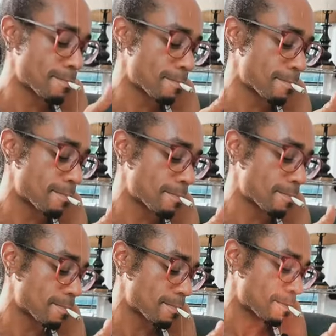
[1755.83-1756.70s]

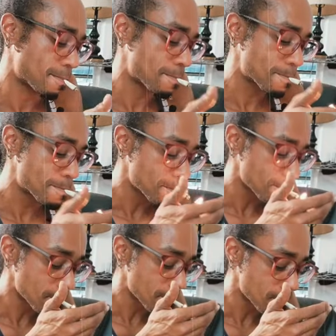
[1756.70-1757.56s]

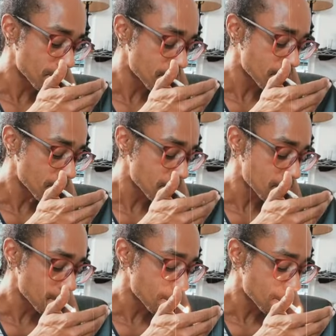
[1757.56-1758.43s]

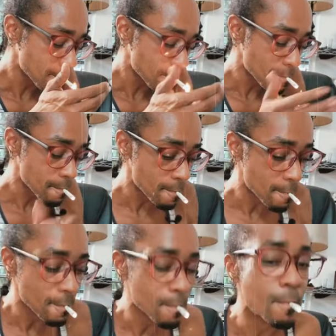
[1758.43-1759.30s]

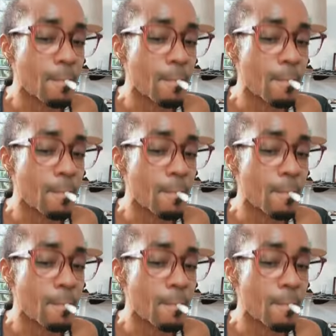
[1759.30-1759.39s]
[no speech]